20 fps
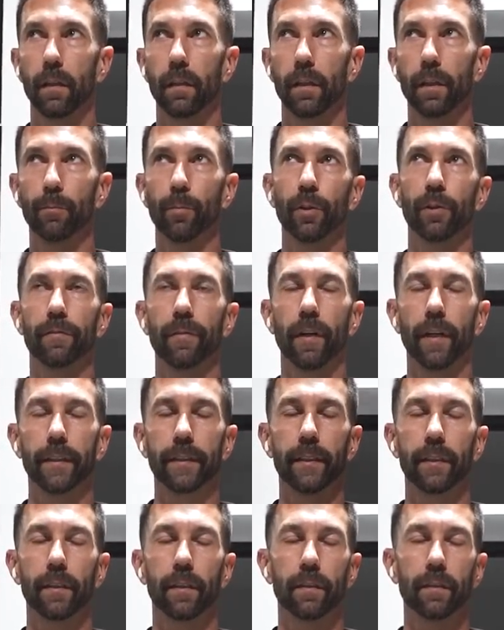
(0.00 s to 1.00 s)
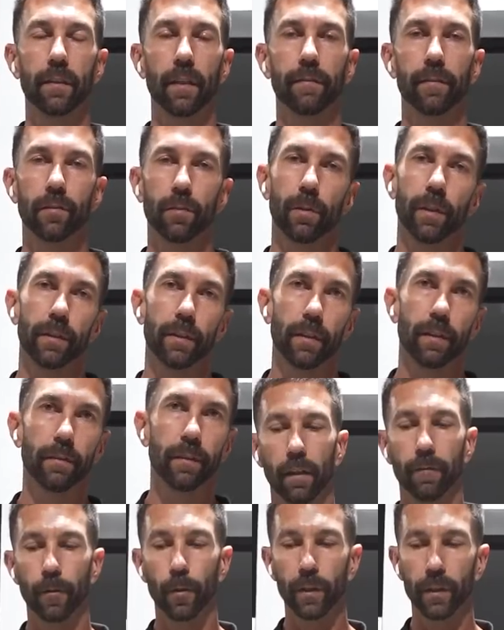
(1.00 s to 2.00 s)
improve our ET to 727.
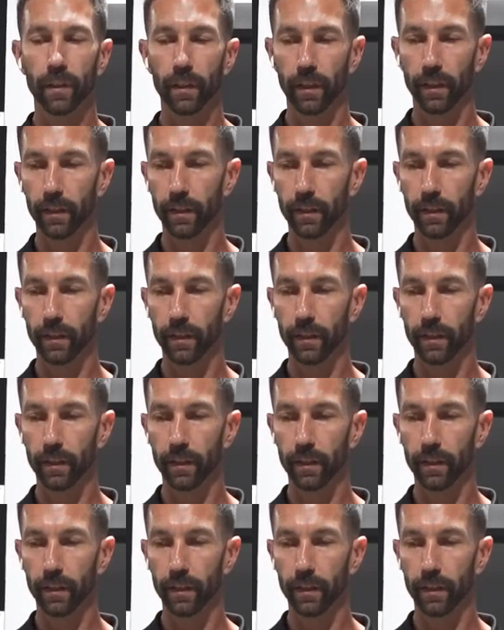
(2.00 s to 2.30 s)
Unfortunately,